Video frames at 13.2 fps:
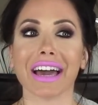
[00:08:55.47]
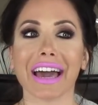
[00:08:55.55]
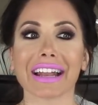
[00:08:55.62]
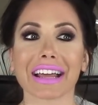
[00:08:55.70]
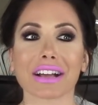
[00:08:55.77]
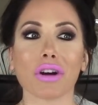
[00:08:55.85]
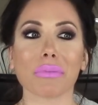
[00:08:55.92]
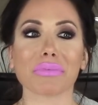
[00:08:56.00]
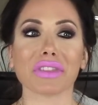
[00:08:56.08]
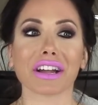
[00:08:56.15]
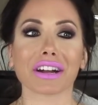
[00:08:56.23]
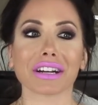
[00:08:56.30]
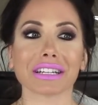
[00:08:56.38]
And I go up
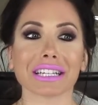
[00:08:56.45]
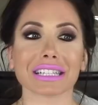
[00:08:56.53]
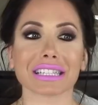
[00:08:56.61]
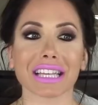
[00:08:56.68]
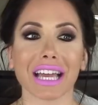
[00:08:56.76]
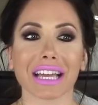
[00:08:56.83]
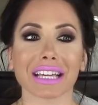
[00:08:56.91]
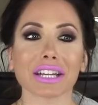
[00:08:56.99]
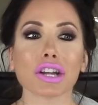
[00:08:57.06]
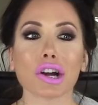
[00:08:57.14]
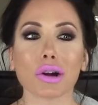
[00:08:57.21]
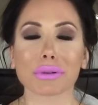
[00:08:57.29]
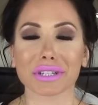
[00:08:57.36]
there and he's like, you
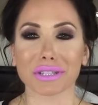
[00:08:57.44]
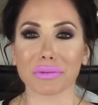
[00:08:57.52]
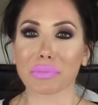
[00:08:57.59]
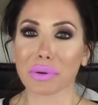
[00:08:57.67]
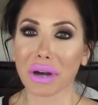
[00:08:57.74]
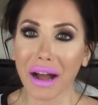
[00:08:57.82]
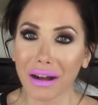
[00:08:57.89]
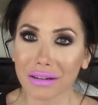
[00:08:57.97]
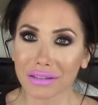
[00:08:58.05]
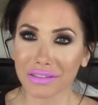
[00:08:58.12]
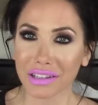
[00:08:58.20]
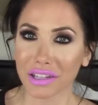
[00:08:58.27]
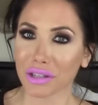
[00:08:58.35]
know, we're so proud
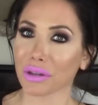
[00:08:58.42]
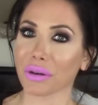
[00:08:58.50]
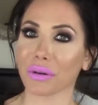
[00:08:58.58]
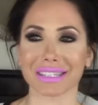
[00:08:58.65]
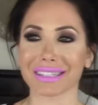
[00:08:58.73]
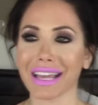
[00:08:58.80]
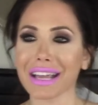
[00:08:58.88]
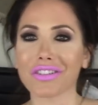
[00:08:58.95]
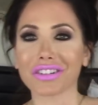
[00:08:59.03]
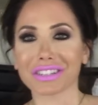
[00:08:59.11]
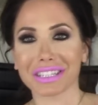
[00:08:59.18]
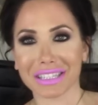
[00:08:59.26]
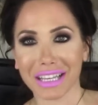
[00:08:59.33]
of you, saying all
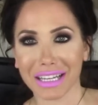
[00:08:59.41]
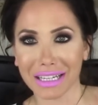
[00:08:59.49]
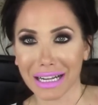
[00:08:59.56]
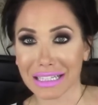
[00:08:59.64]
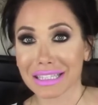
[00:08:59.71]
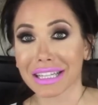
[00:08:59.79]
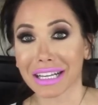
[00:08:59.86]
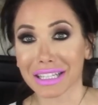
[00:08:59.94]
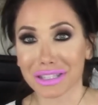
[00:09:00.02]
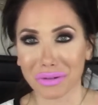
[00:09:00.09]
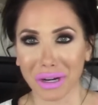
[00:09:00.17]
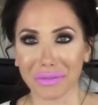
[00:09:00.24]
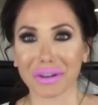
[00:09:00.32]
these like nice things
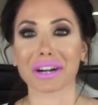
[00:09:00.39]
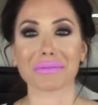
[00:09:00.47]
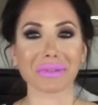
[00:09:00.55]
or whatever. And I'm